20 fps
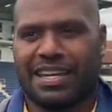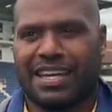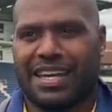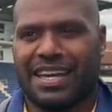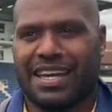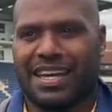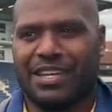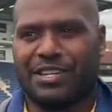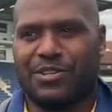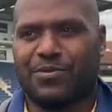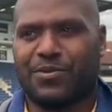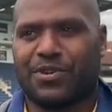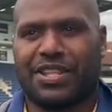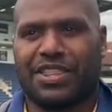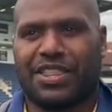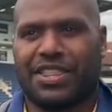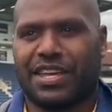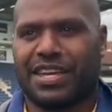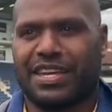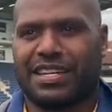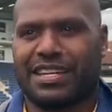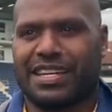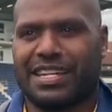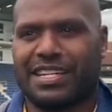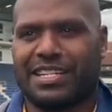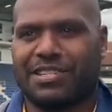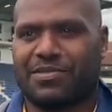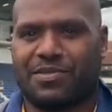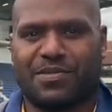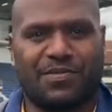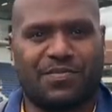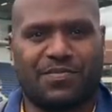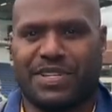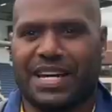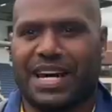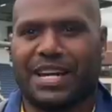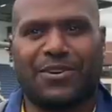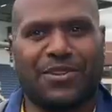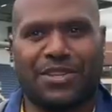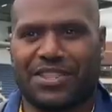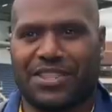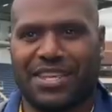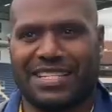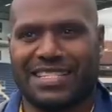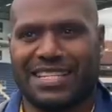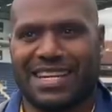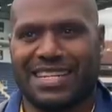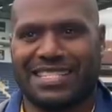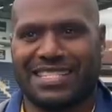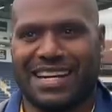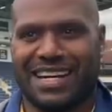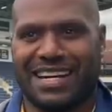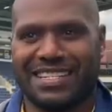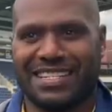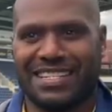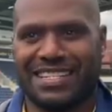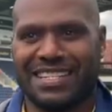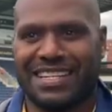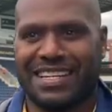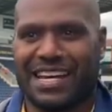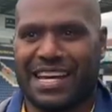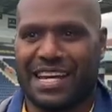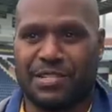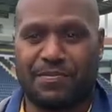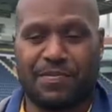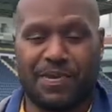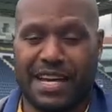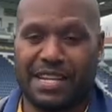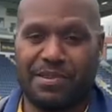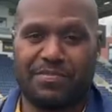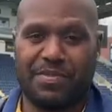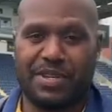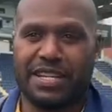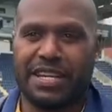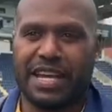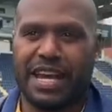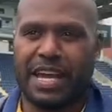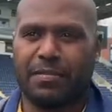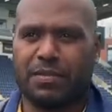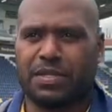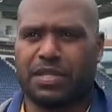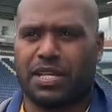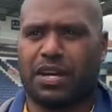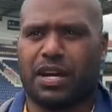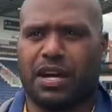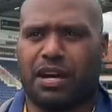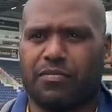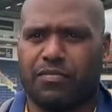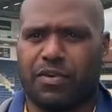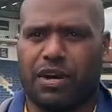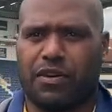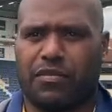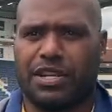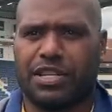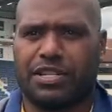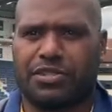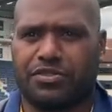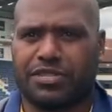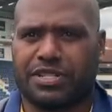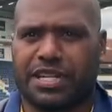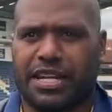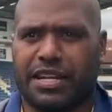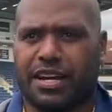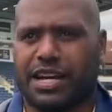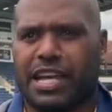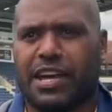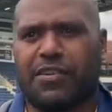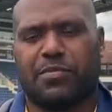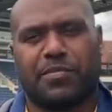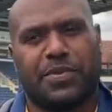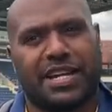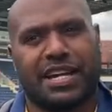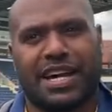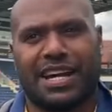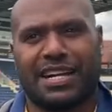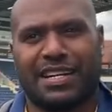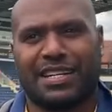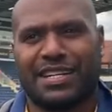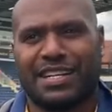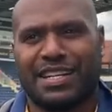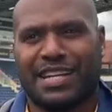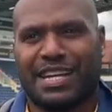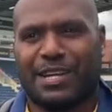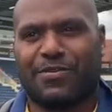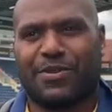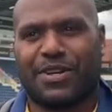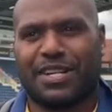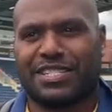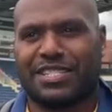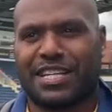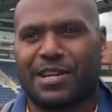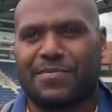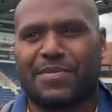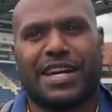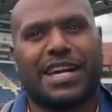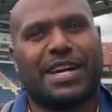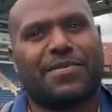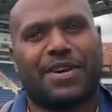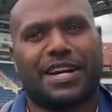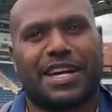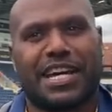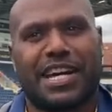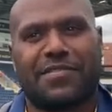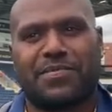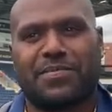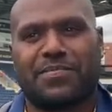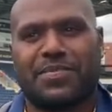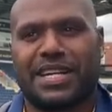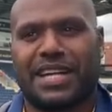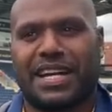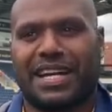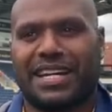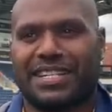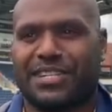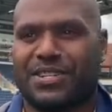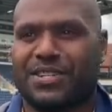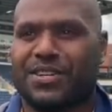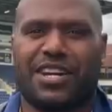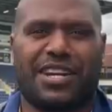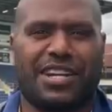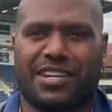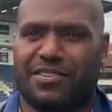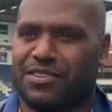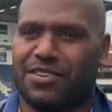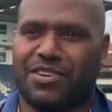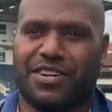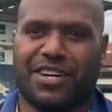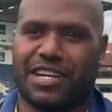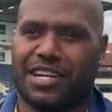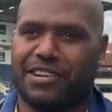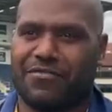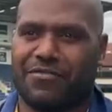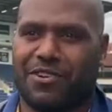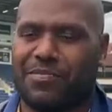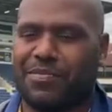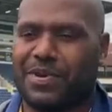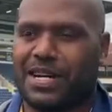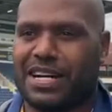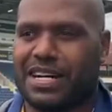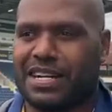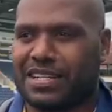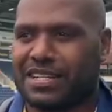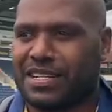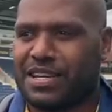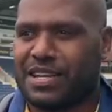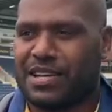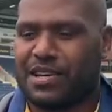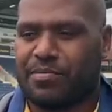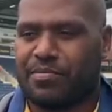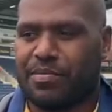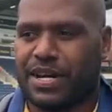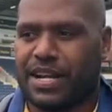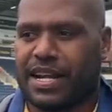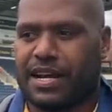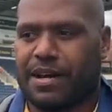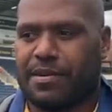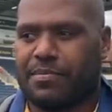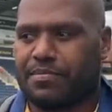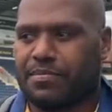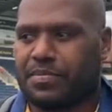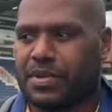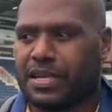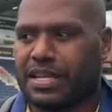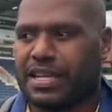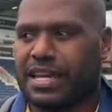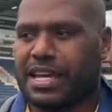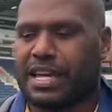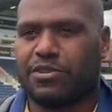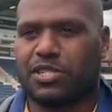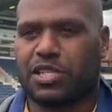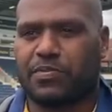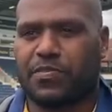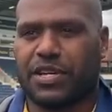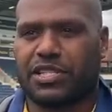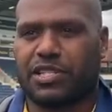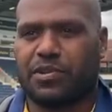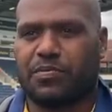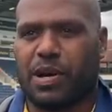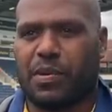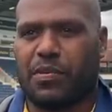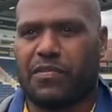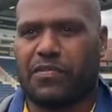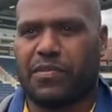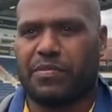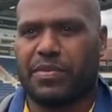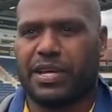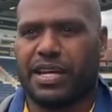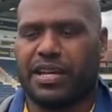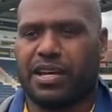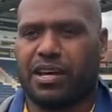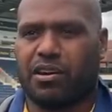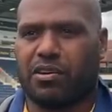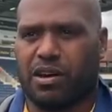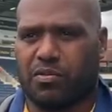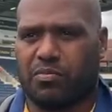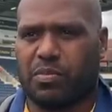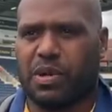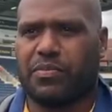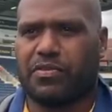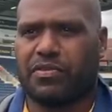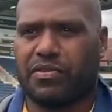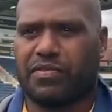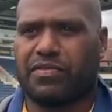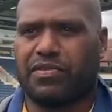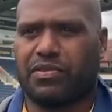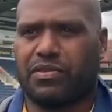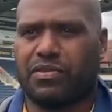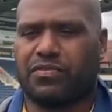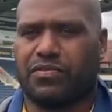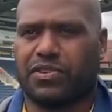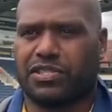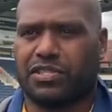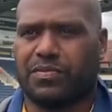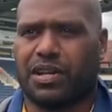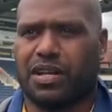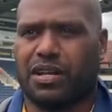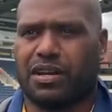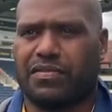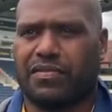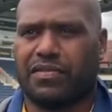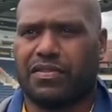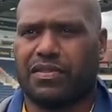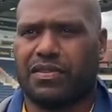and you wouldn't think that he's done all the things that he's done, and he's played in big games. So I really took that. I gave him a big hug. He wanted to shake my hand, but I gave him a big hug. You gotta give Rob a hug. But yeah, it was a special moment for me, and I'll remember it for the rest of my life.